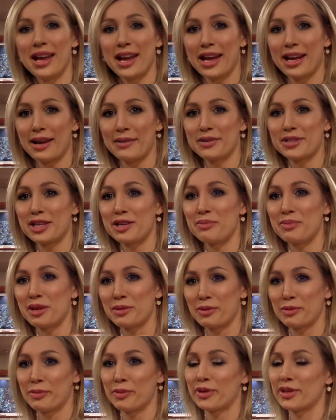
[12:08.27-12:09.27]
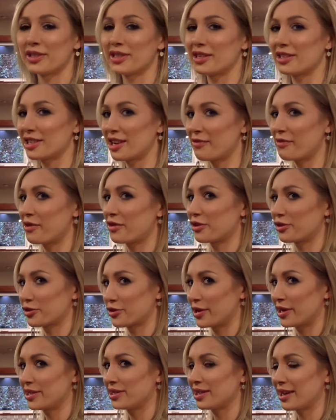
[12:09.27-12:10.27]
And I've seen people put stuff on their
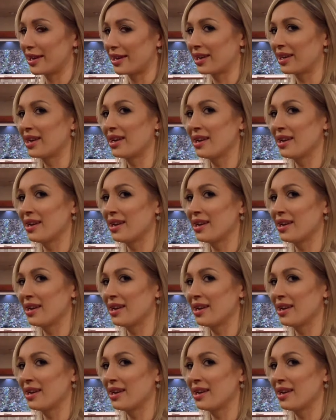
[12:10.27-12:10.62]
trays like